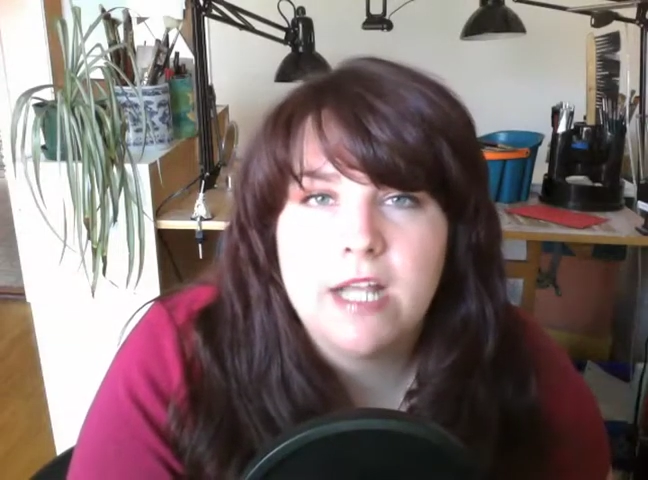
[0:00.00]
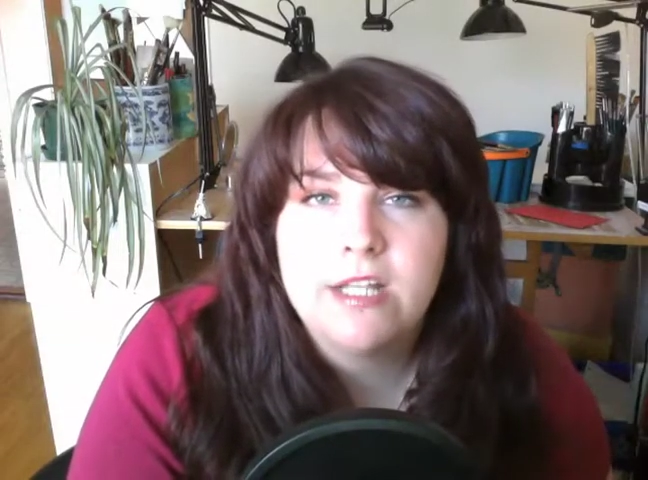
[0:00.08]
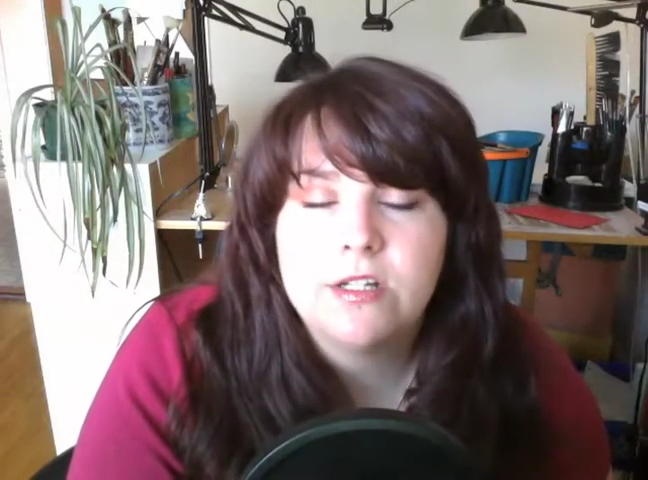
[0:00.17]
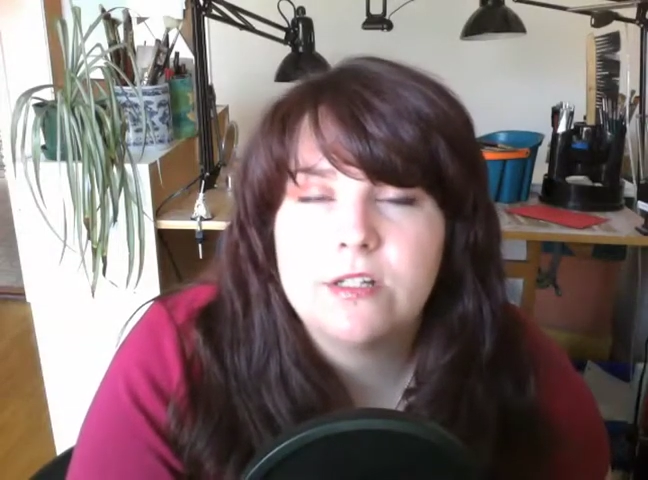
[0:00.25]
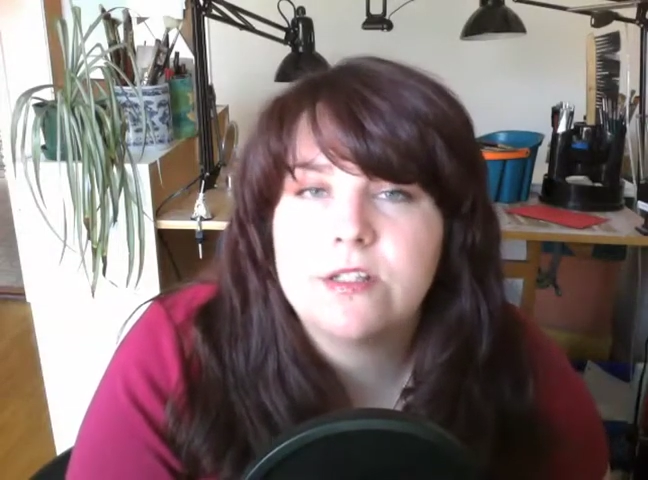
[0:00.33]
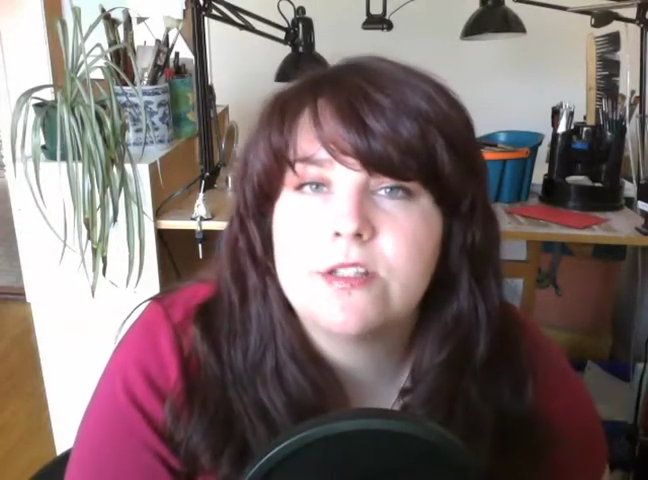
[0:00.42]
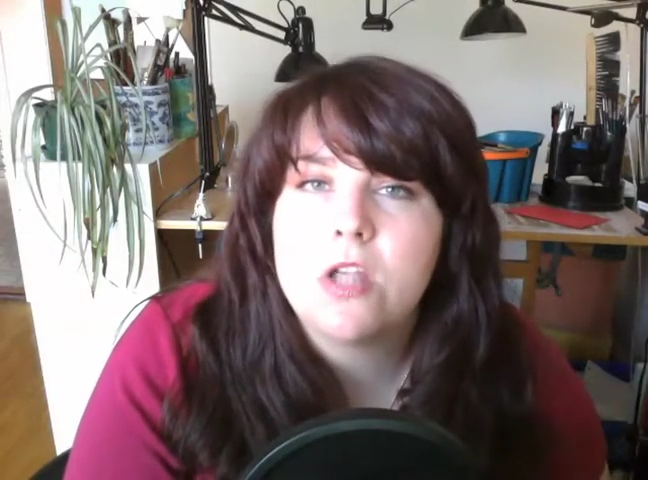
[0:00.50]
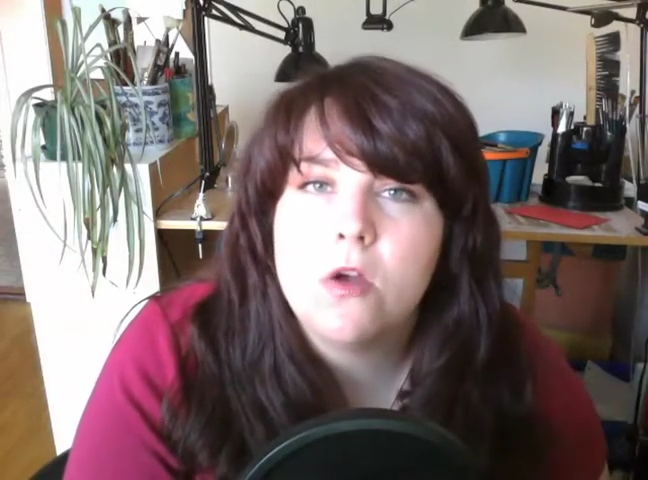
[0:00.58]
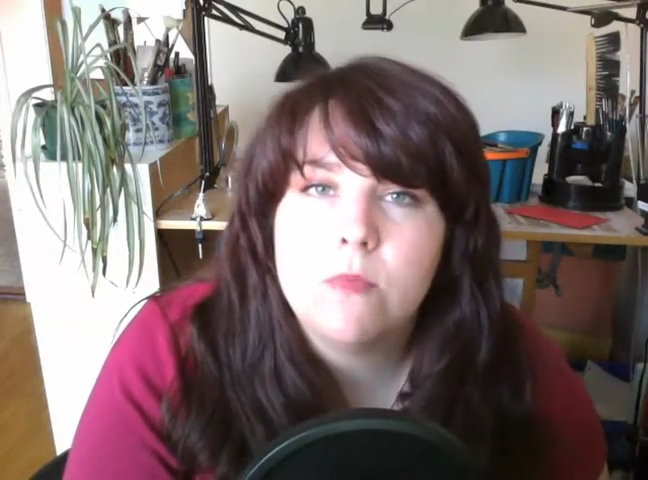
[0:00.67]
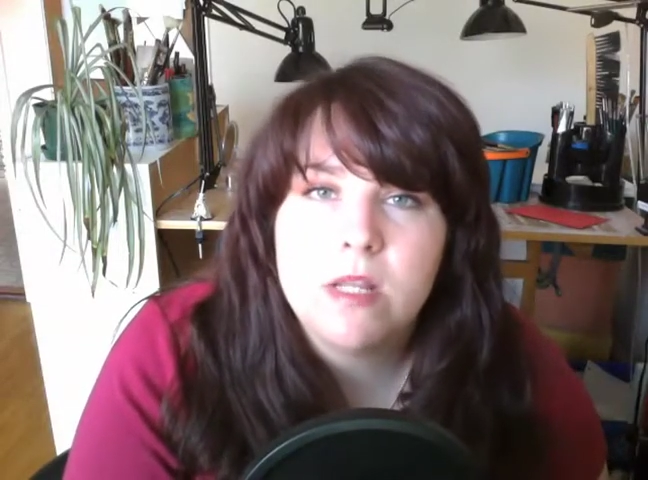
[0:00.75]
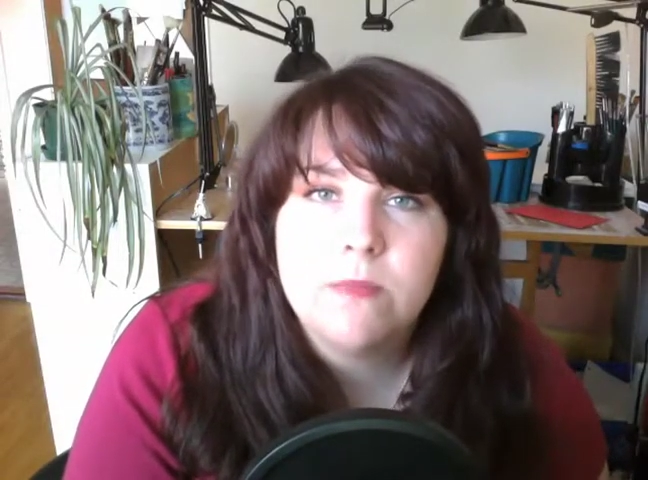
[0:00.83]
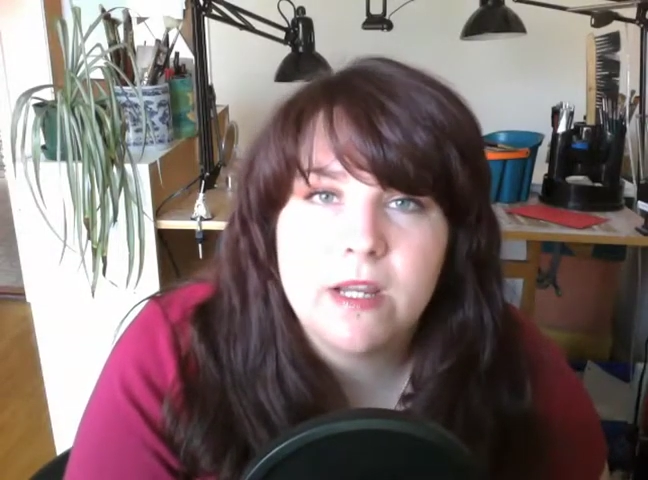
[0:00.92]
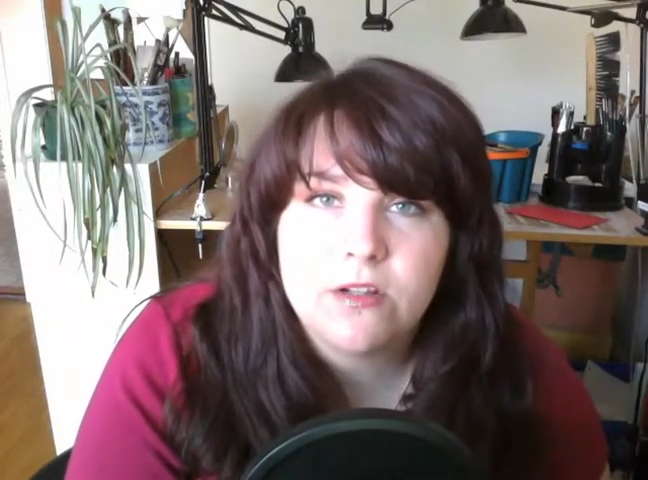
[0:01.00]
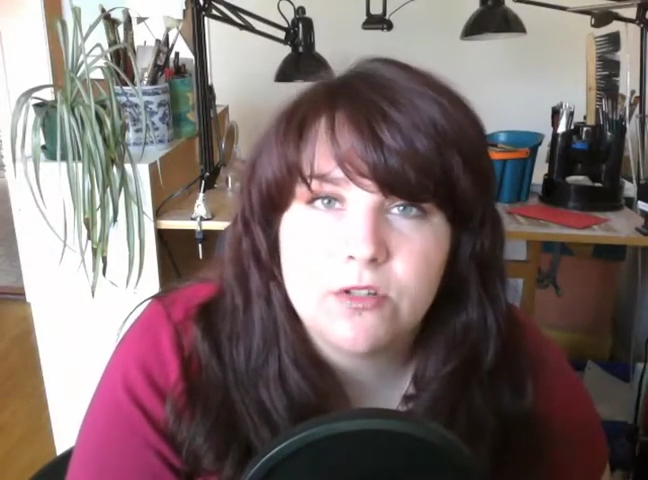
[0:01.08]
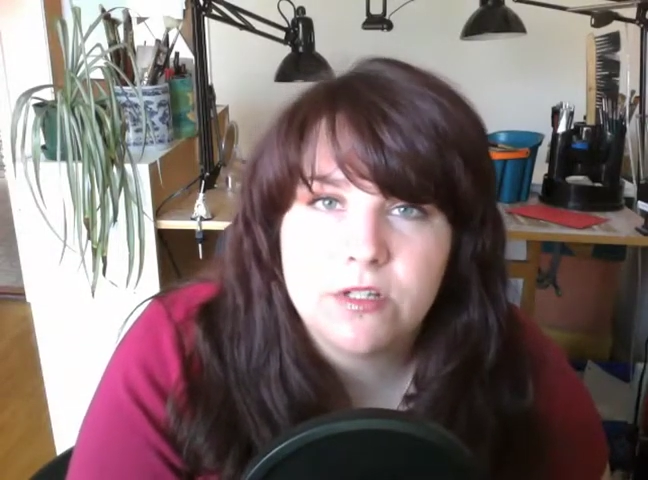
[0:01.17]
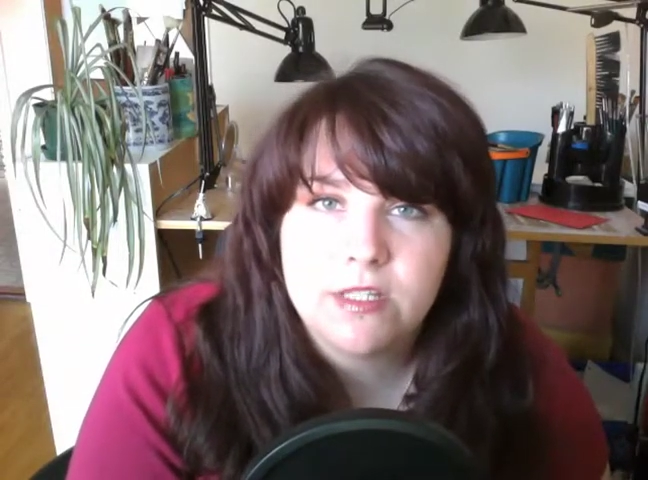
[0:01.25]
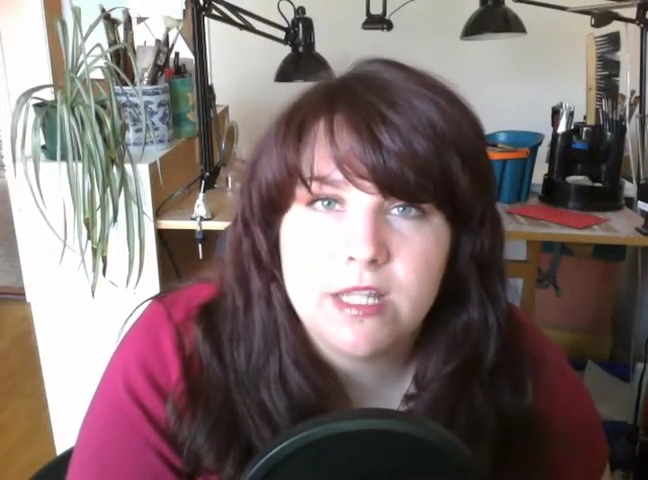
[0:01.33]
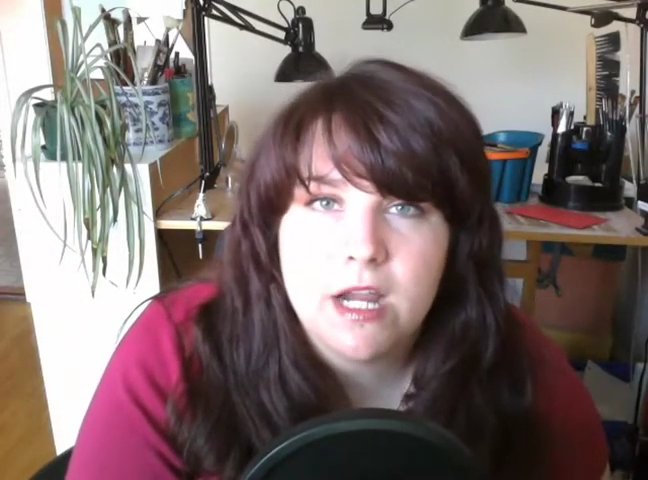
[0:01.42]
I took so many
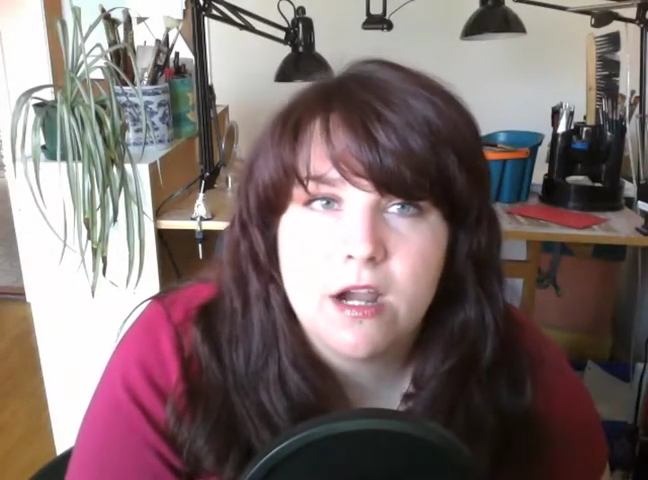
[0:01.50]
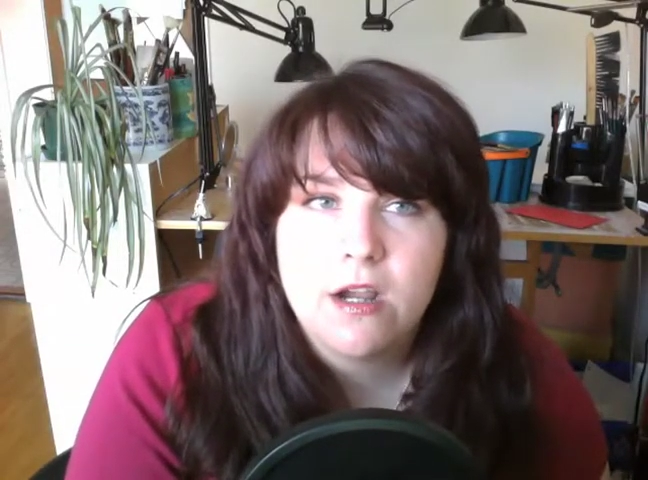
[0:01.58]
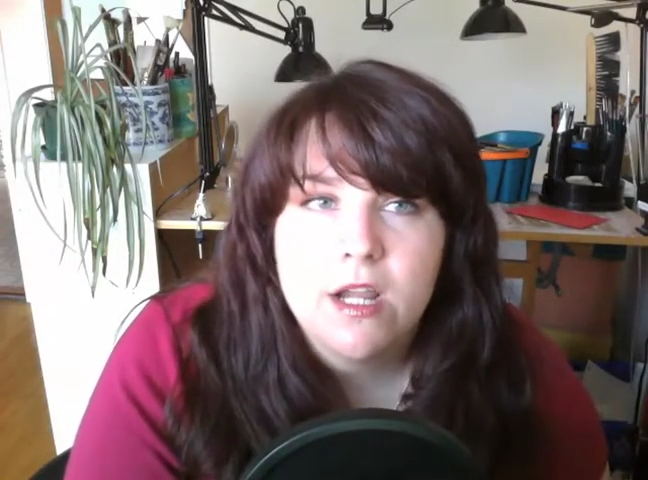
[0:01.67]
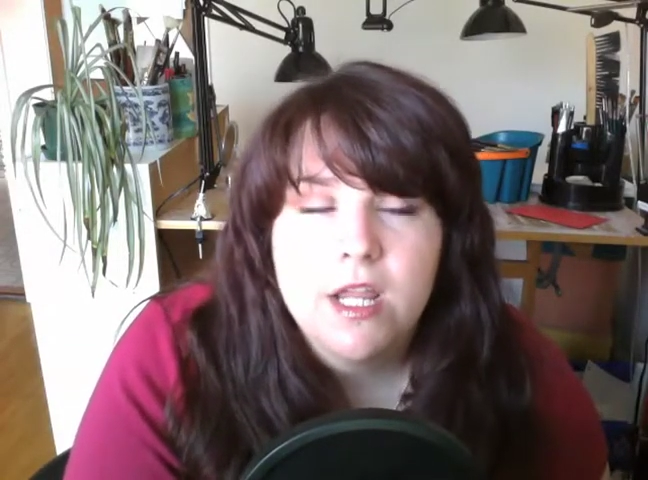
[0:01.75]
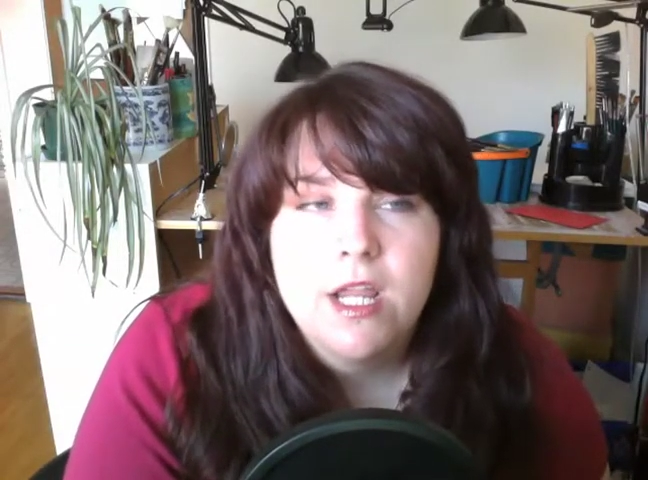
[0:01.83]
pictures there.